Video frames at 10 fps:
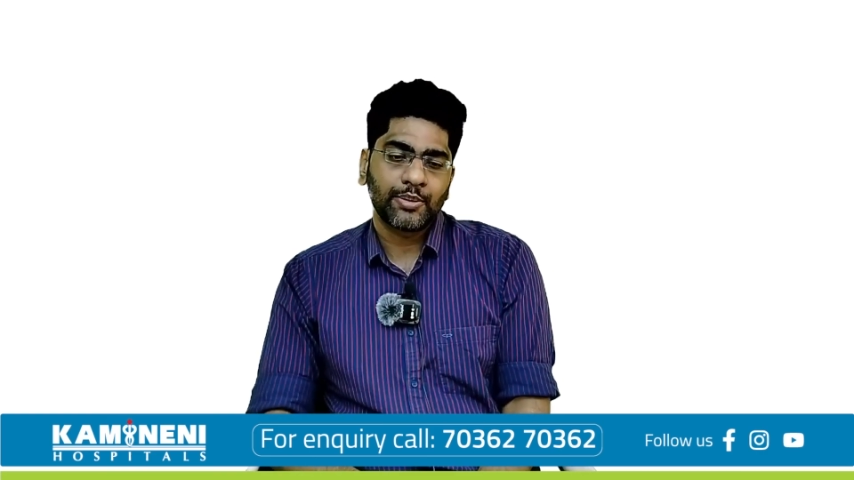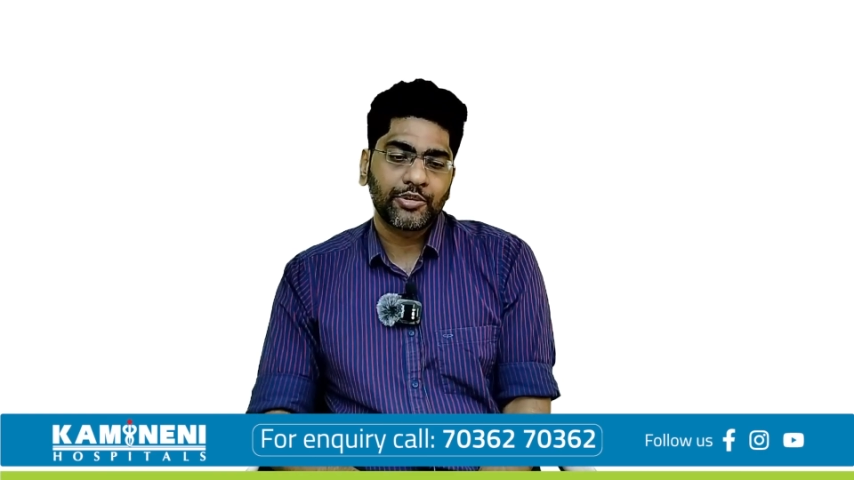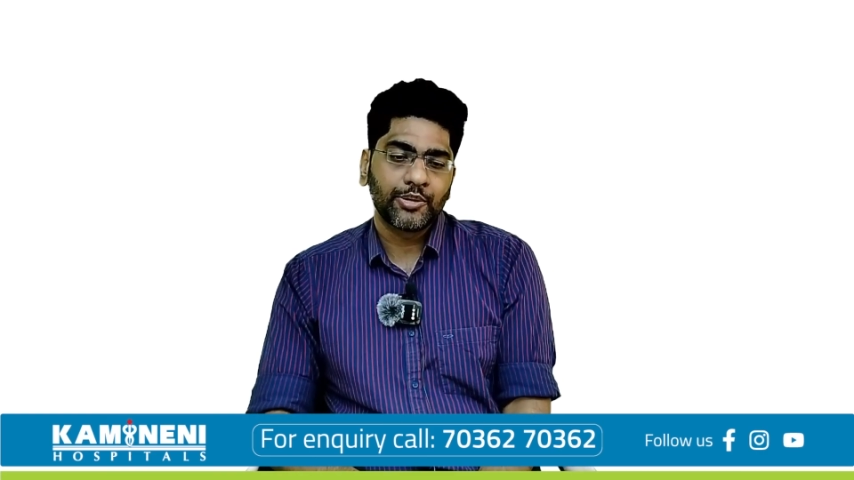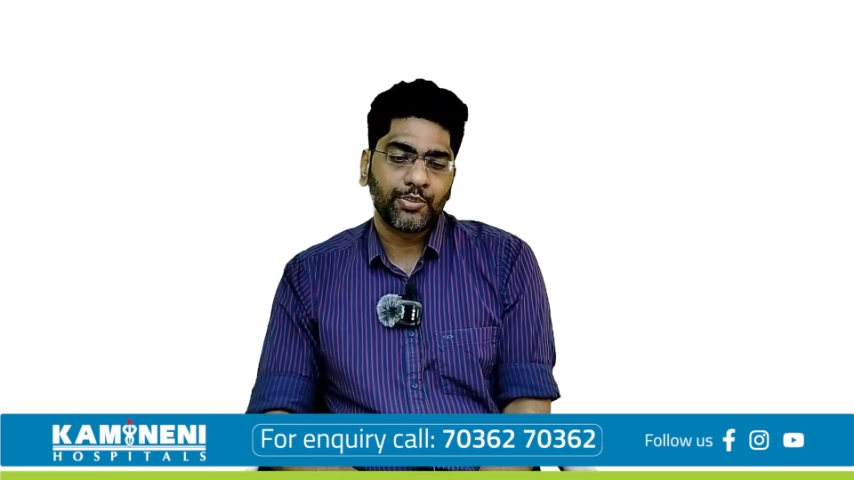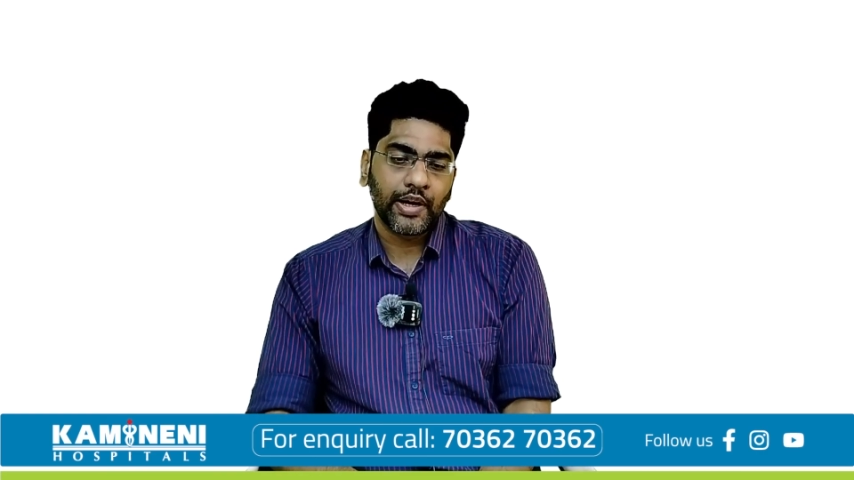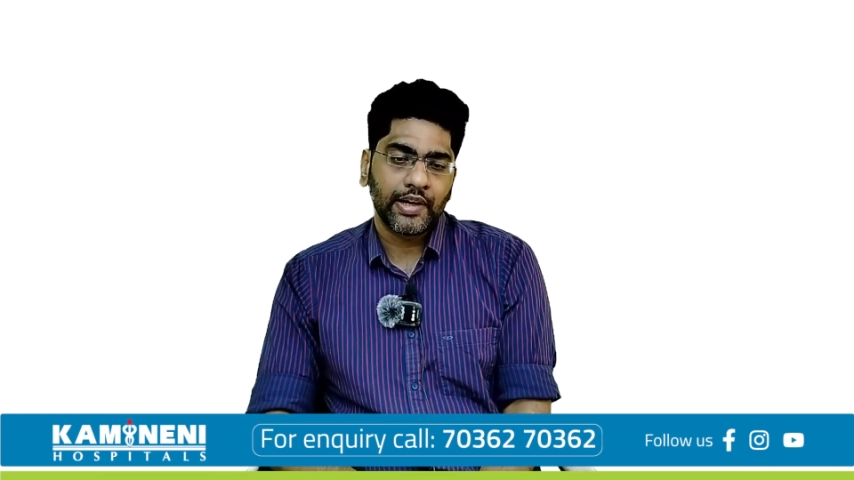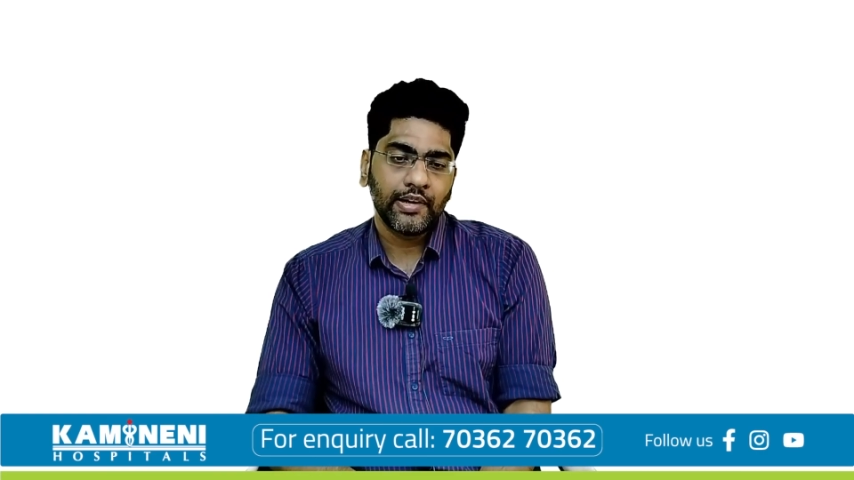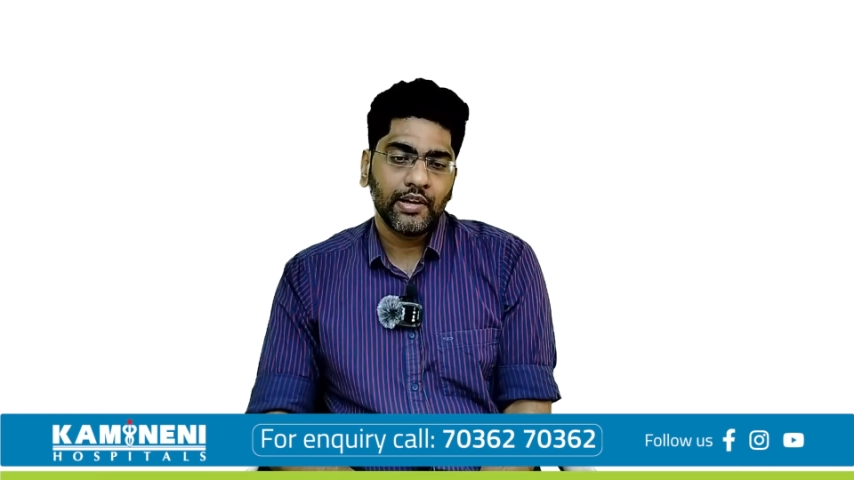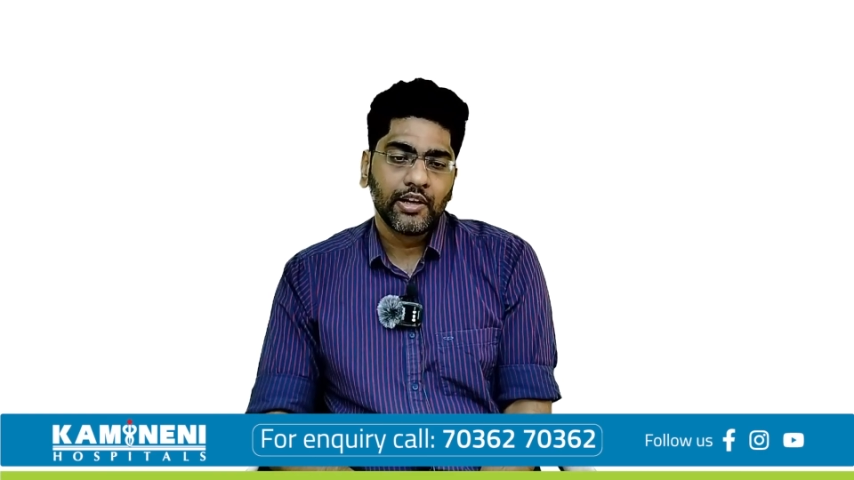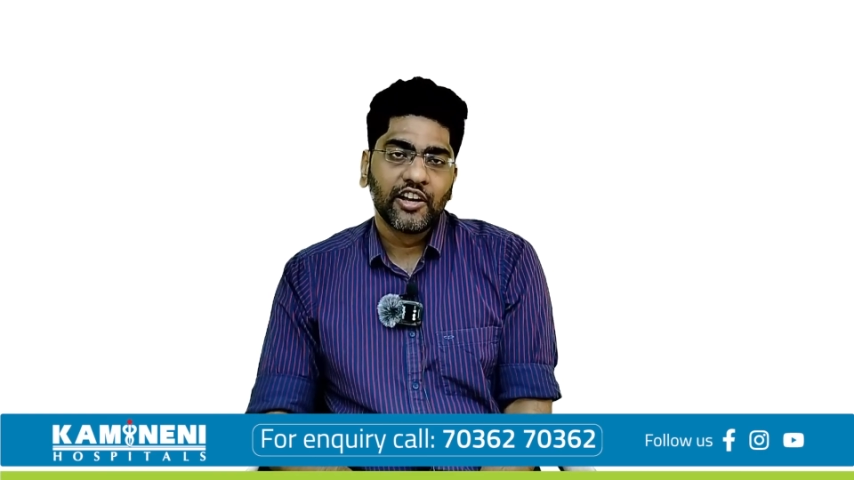kept in
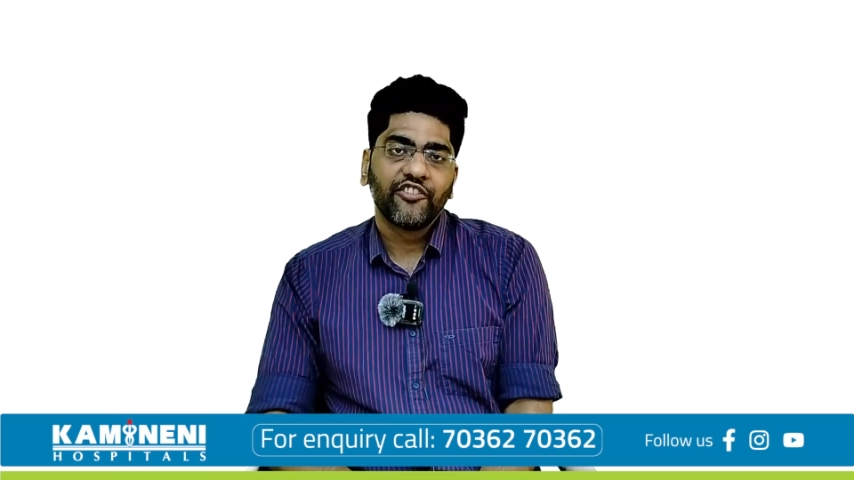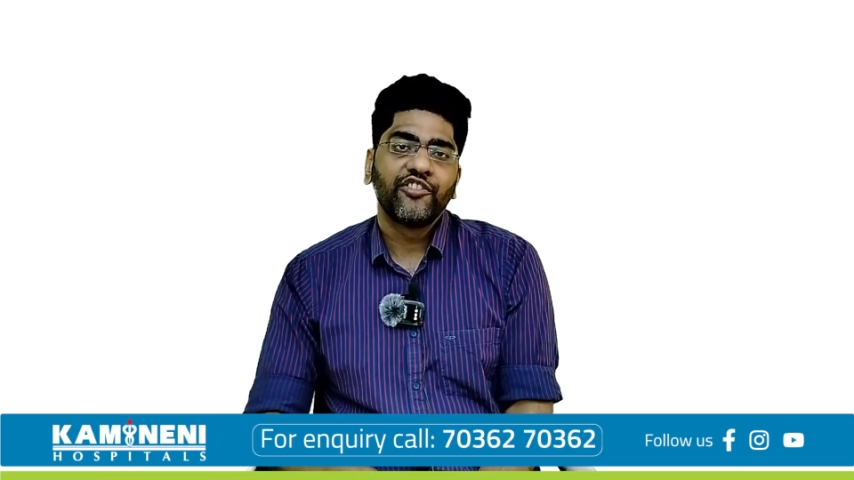mind,